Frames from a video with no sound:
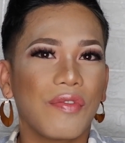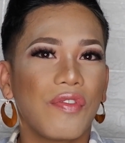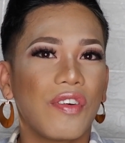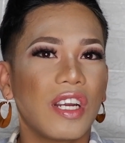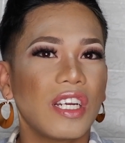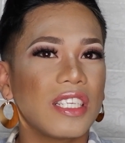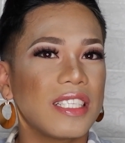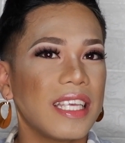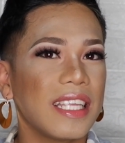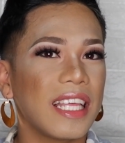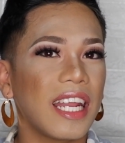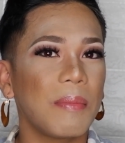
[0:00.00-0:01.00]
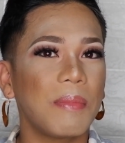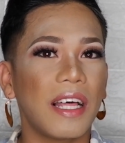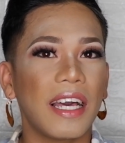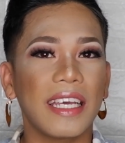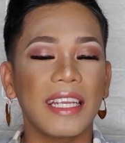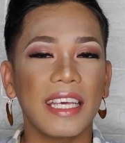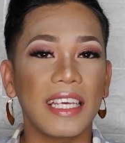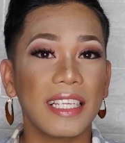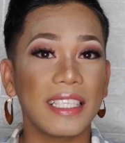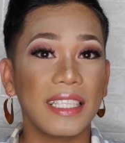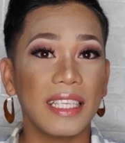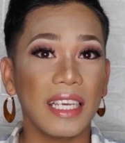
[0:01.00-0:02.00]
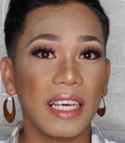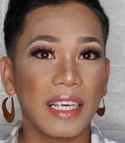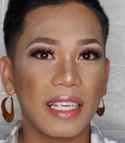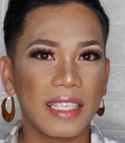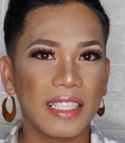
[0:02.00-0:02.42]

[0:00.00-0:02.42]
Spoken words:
First thing that I applied is the